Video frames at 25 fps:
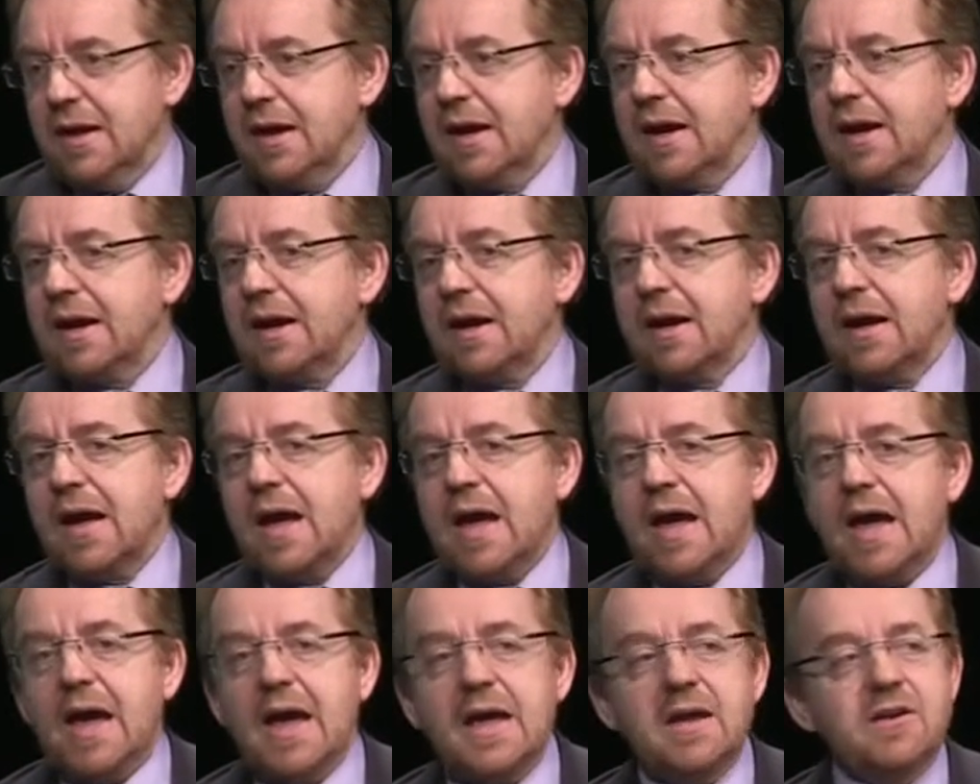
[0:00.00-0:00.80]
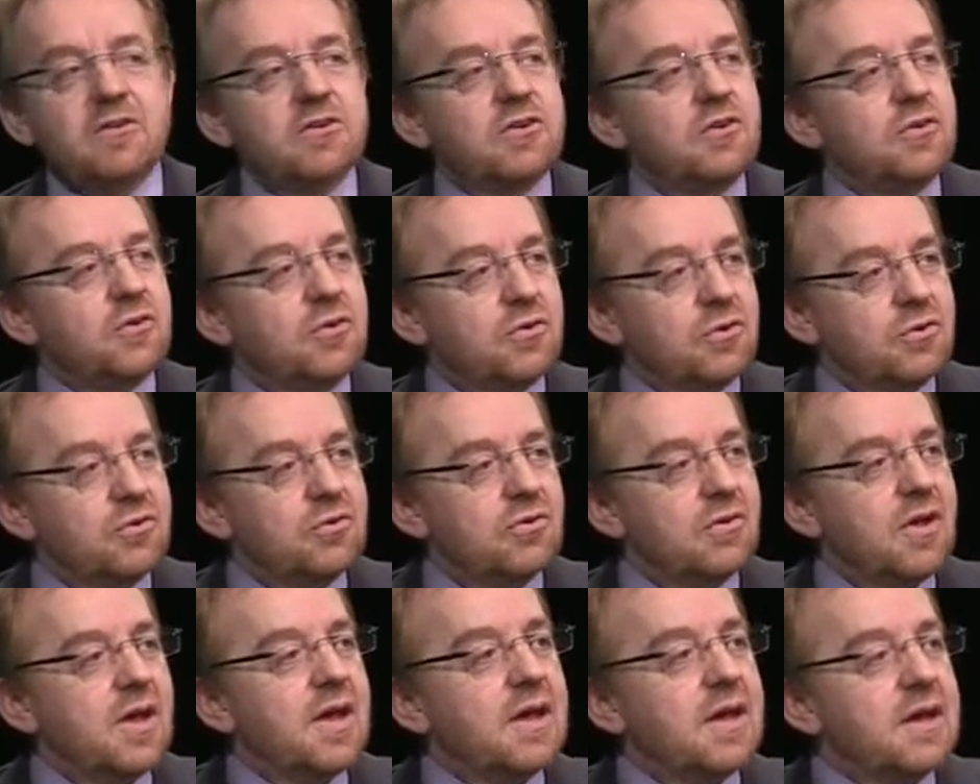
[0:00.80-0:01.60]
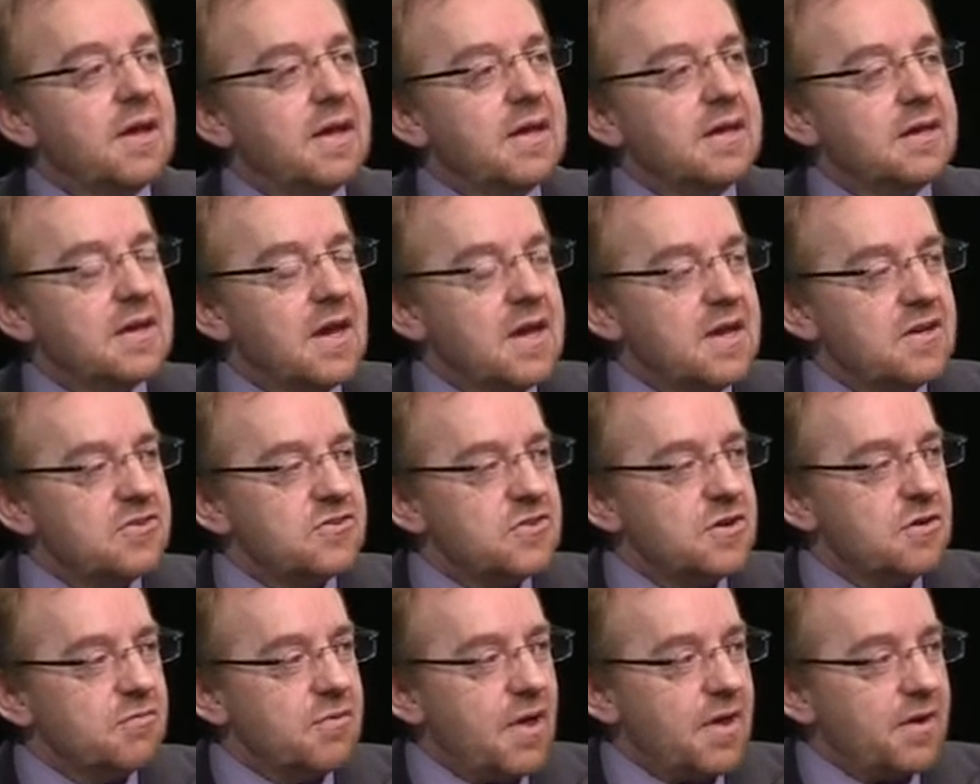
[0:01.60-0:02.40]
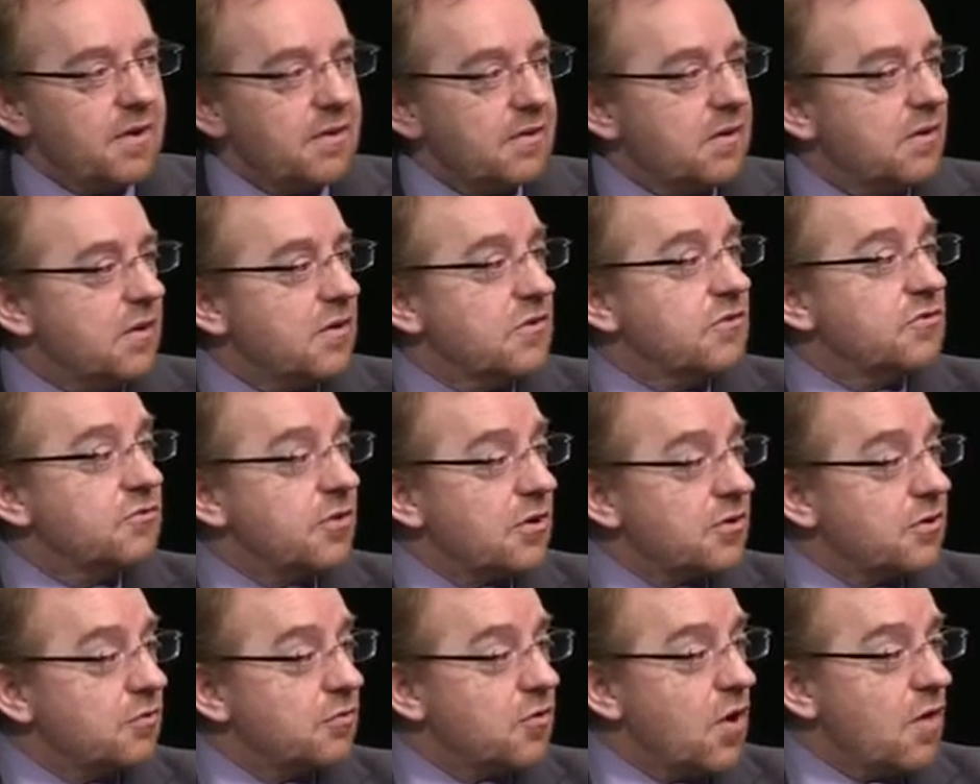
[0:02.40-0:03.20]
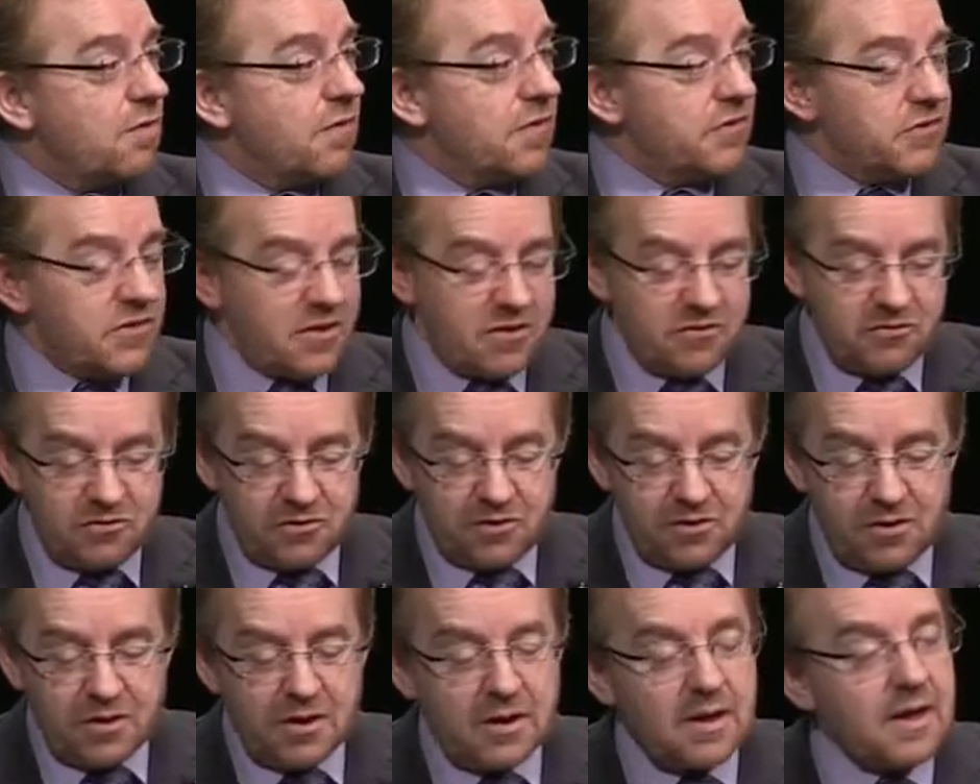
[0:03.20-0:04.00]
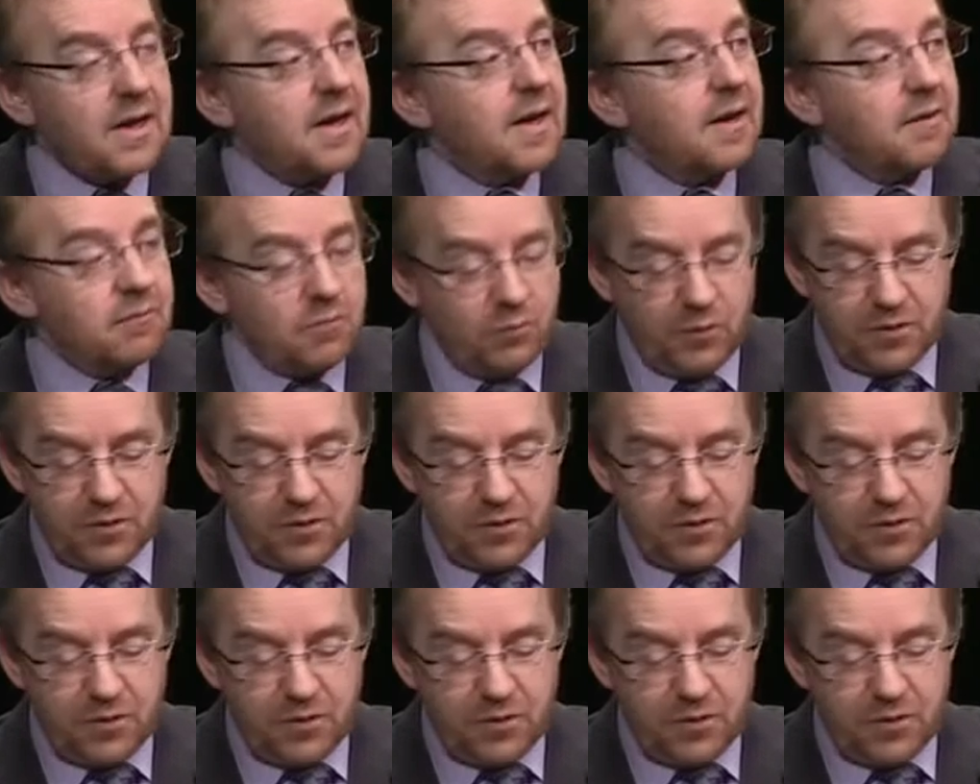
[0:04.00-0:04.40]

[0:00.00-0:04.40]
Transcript: uh, and you could uh, engage in a rather constructive conversation uh,